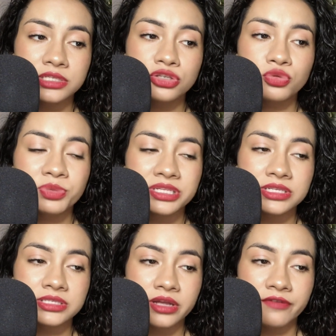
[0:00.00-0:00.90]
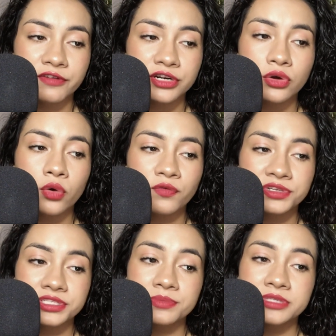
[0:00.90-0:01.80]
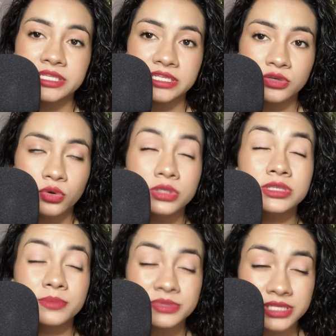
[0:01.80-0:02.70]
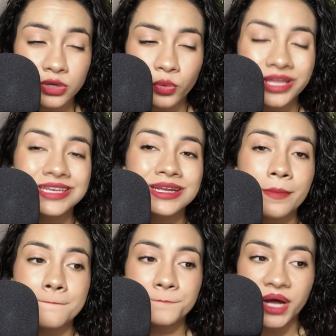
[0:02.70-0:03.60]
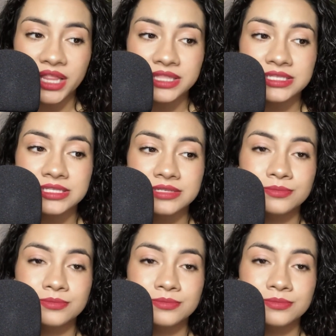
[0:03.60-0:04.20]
to be discovered over subsequent months.